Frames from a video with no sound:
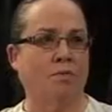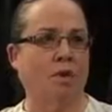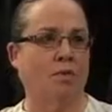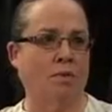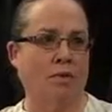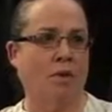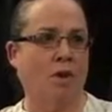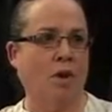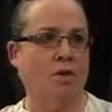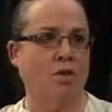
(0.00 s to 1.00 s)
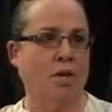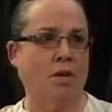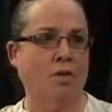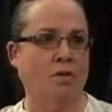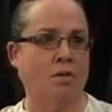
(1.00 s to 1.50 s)
involved in the
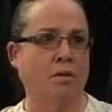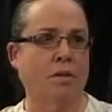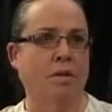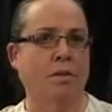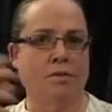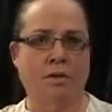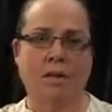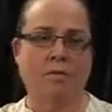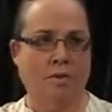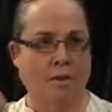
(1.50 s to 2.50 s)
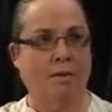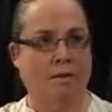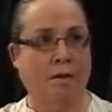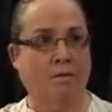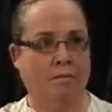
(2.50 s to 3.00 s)
negotiation. So
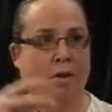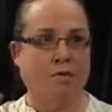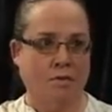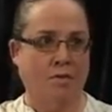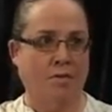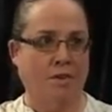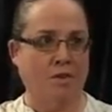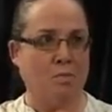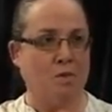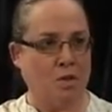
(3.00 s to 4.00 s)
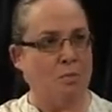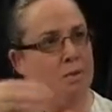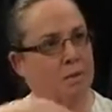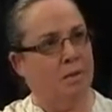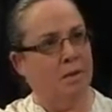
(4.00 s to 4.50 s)
again, those
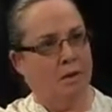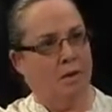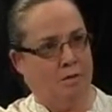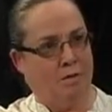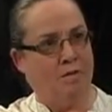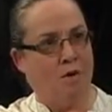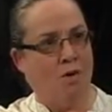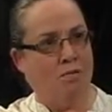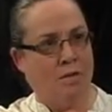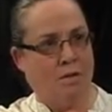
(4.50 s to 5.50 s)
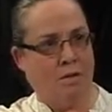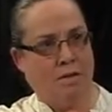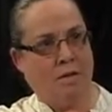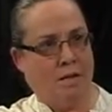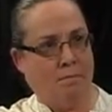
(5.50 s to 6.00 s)
bishops are involved in
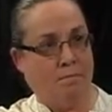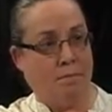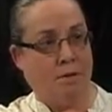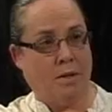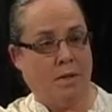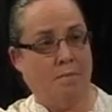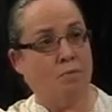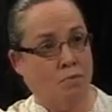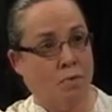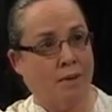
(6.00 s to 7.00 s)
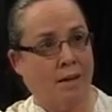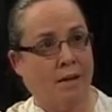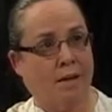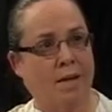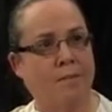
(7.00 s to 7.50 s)
the board of
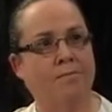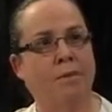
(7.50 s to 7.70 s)
Anglicare,